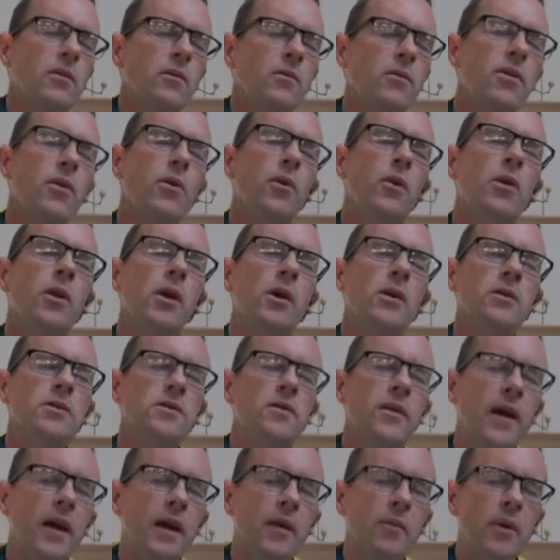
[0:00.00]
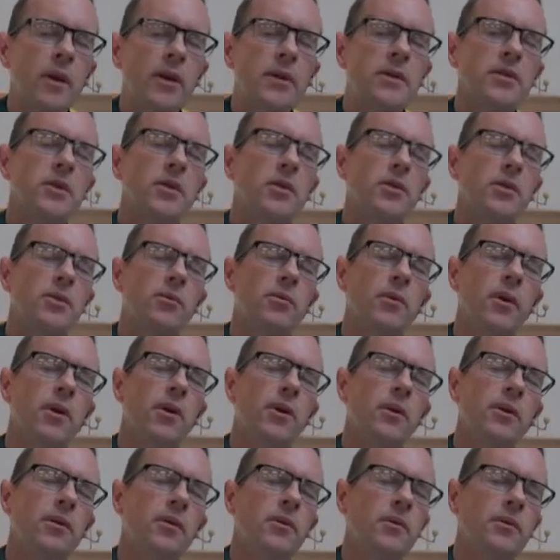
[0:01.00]
For all those families on the
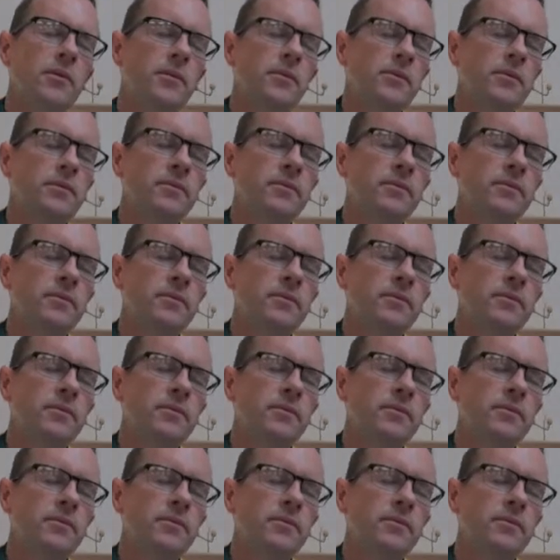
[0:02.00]
road,